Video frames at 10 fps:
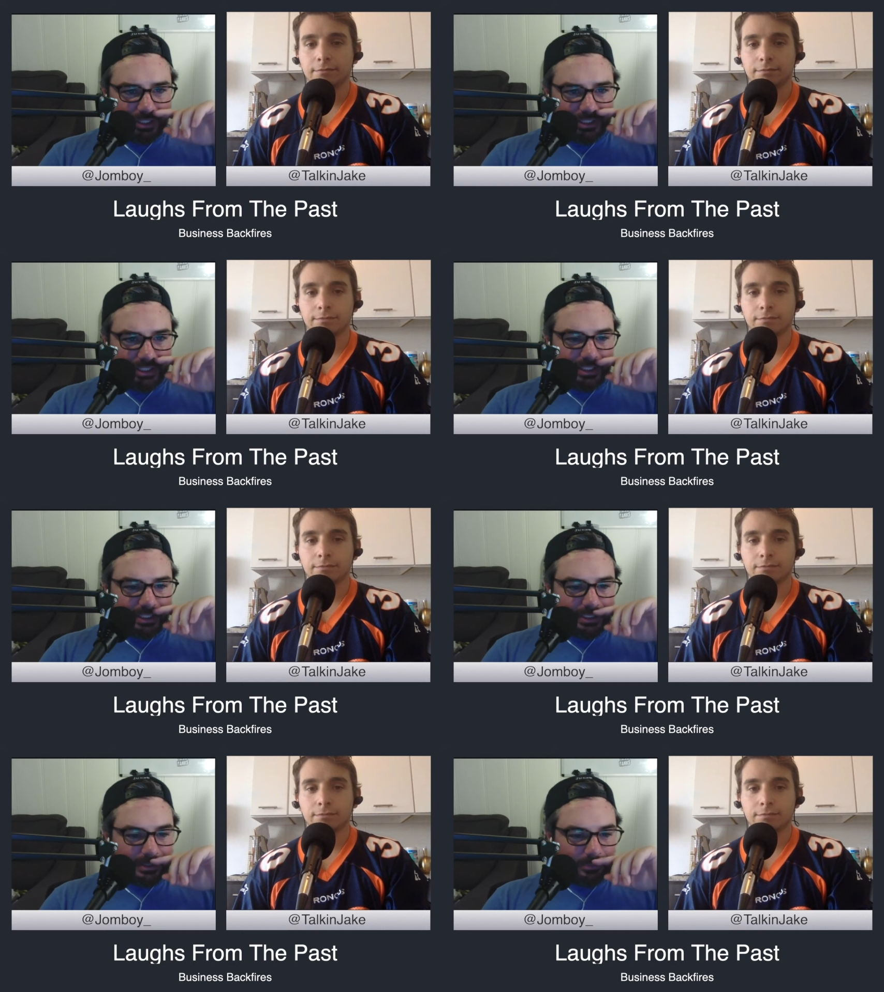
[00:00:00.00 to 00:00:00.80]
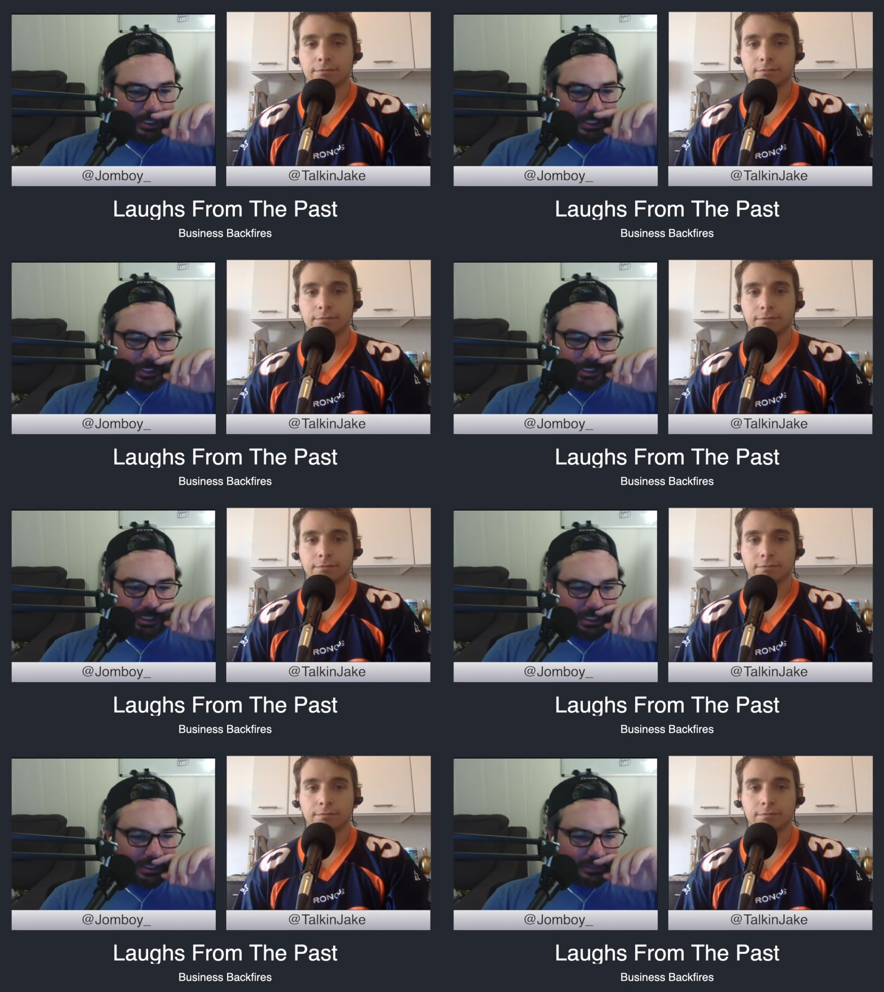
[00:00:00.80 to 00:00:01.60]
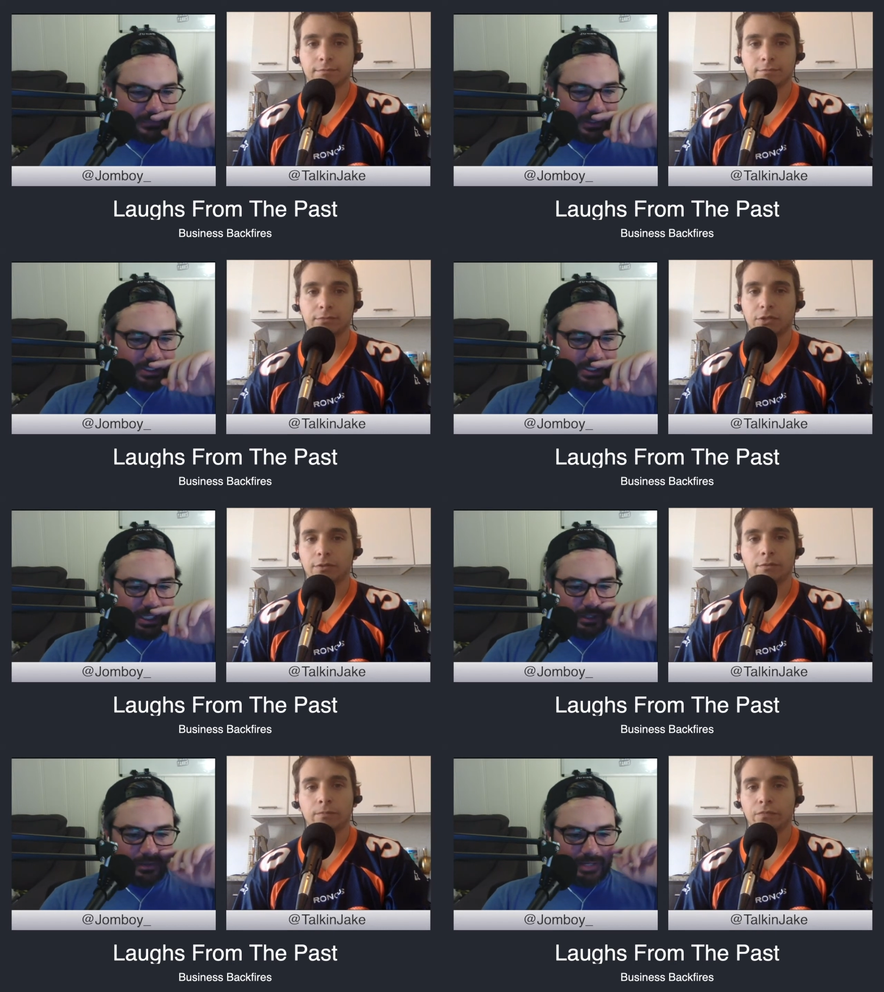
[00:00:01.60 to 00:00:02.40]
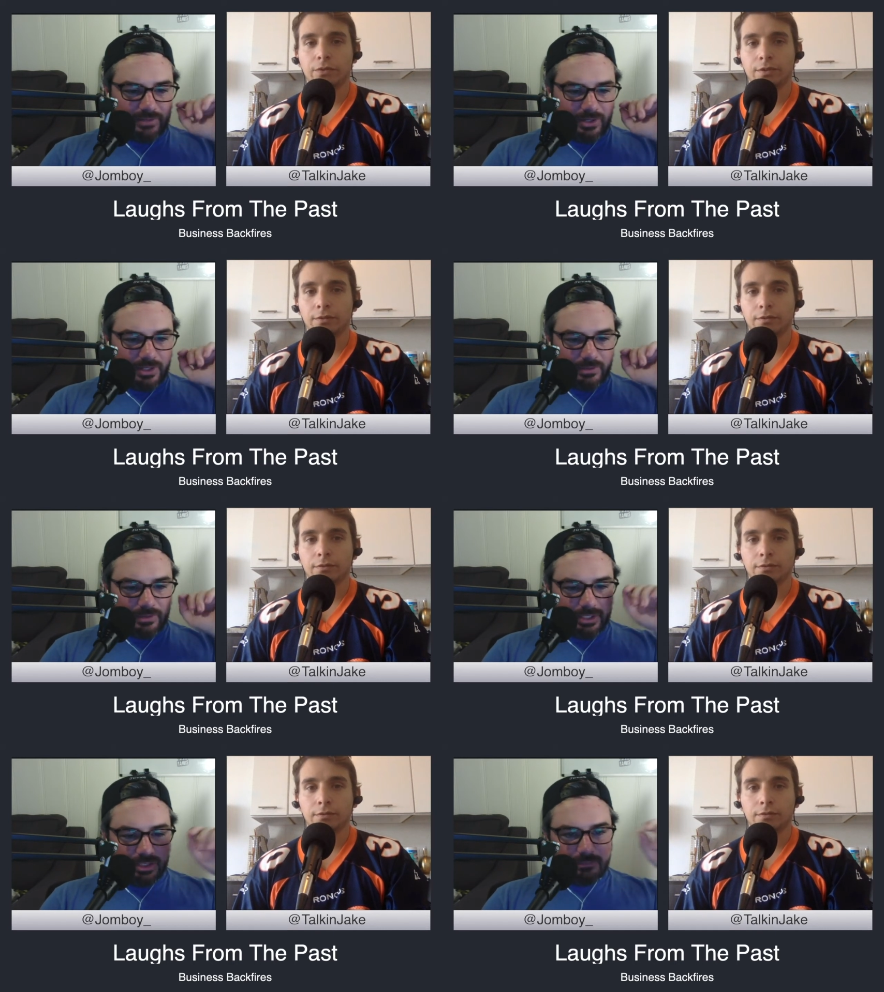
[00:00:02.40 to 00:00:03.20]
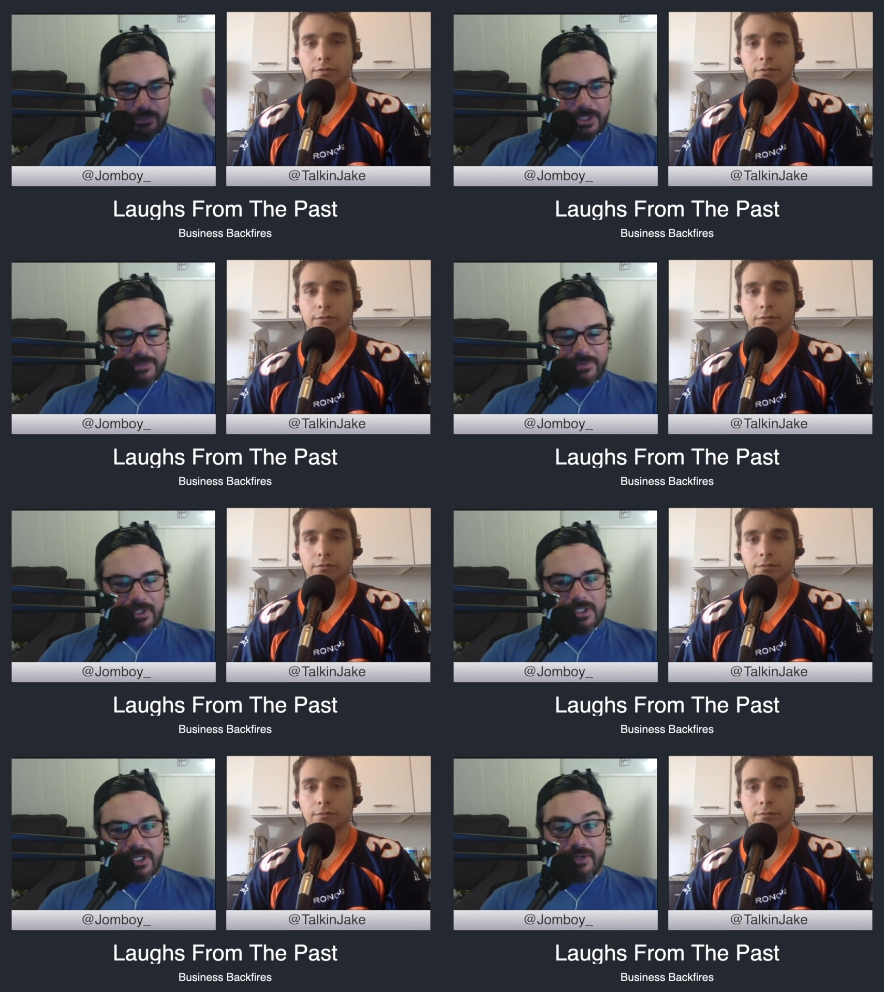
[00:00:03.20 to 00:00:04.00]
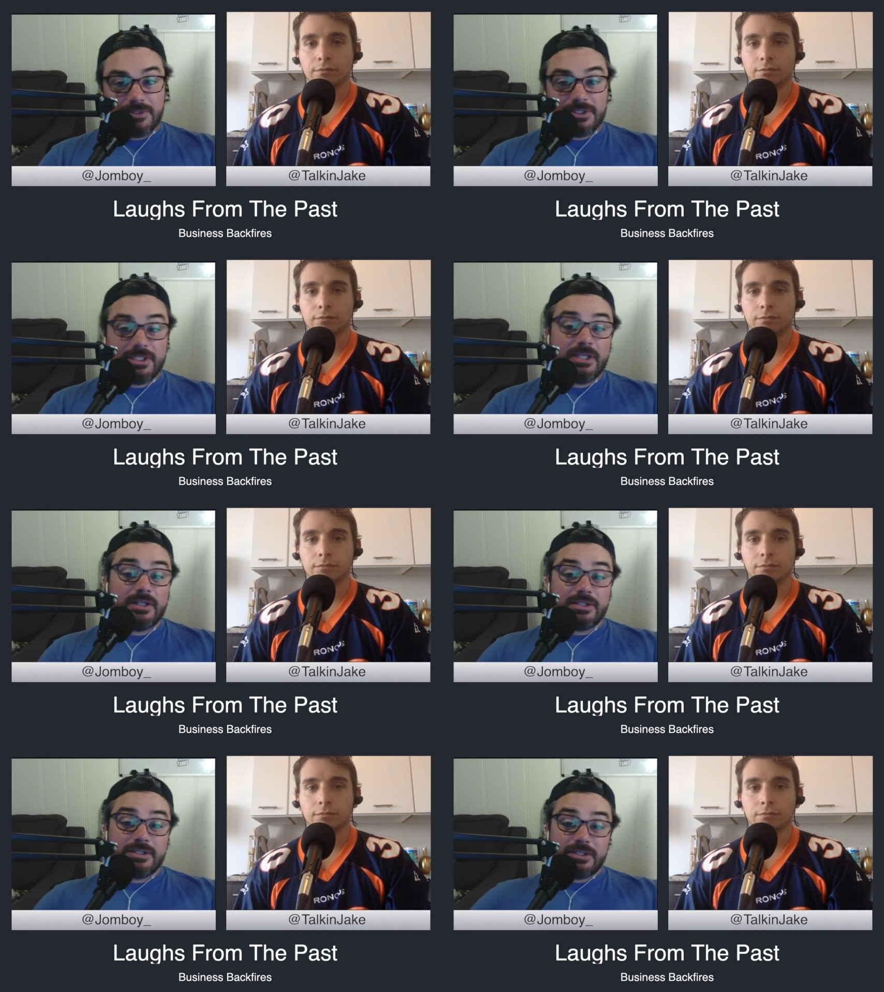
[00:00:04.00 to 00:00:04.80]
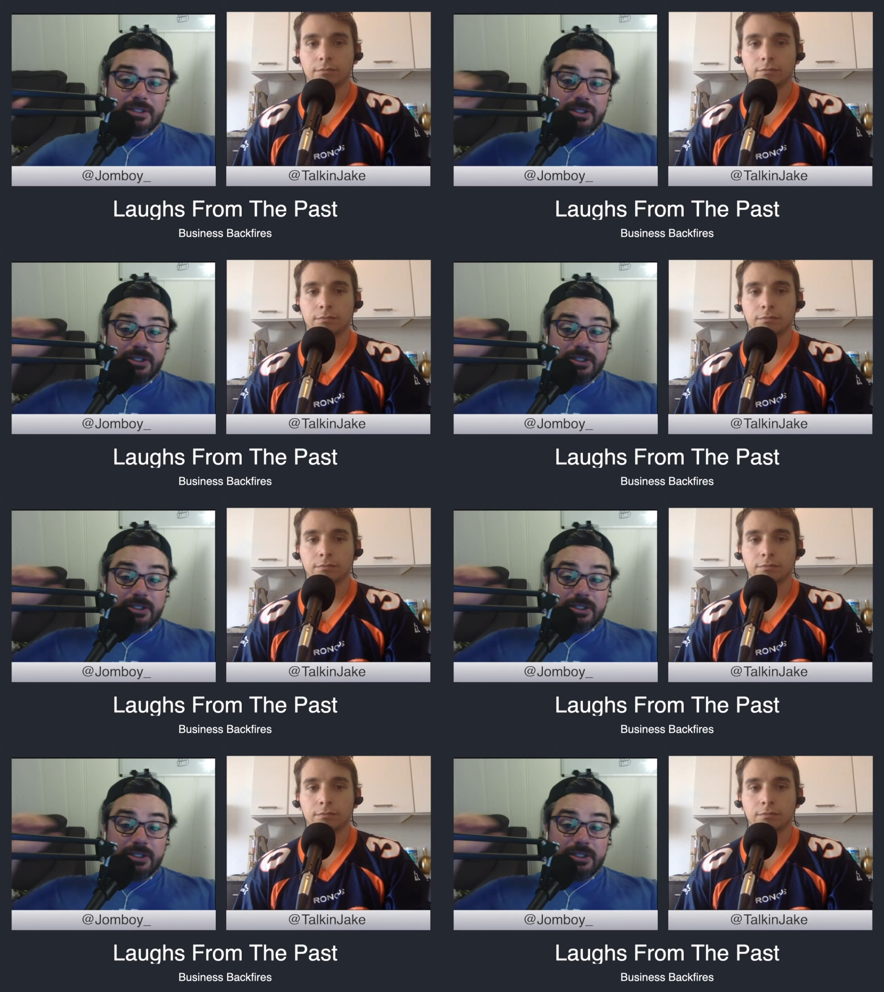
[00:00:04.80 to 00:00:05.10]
Speaker 1: did. But as far as I know, I have an article here, but as far as I know, Sears,